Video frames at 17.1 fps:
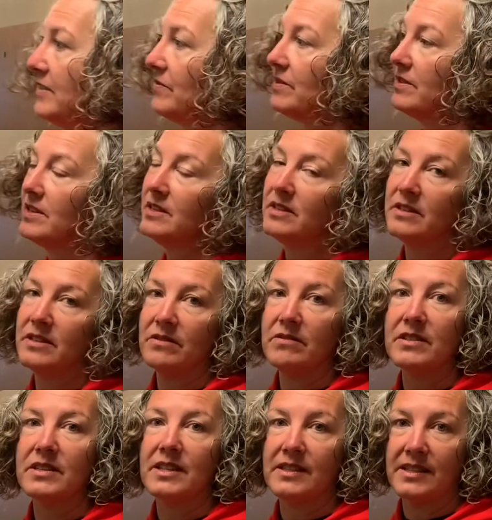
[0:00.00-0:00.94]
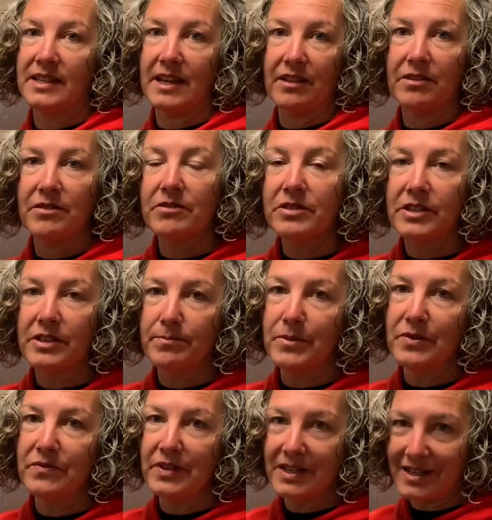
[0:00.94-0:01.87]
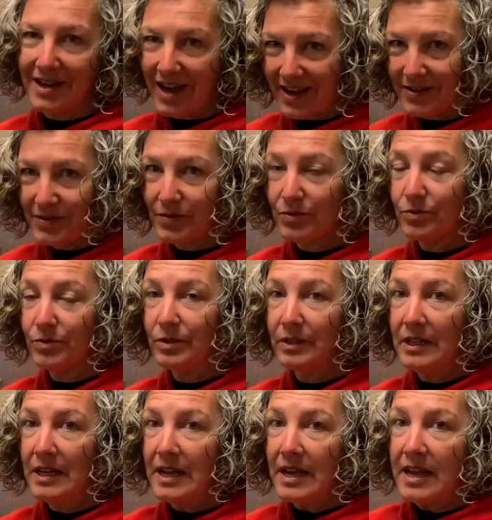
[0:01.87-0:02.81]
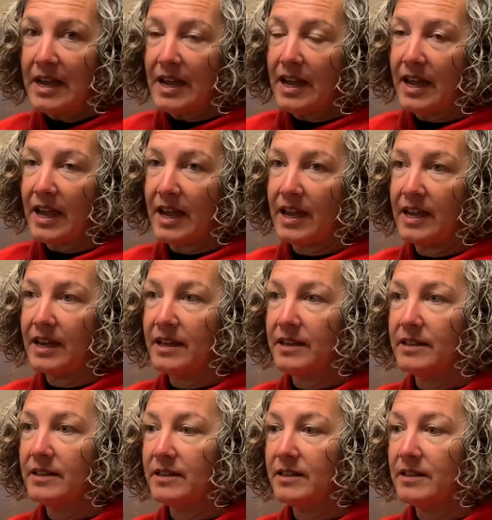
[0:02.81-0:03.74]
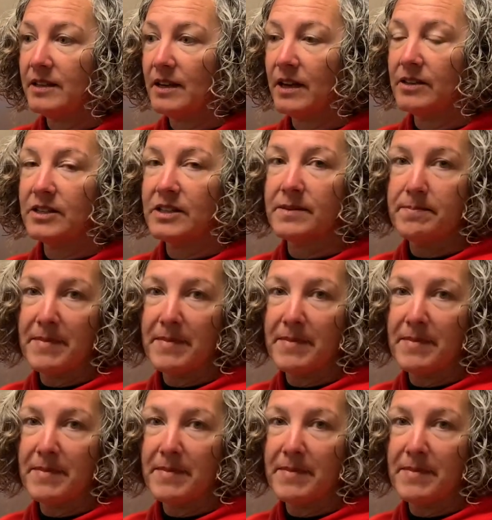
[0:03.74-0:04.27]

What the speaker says: for these students as they learn to move into high school and to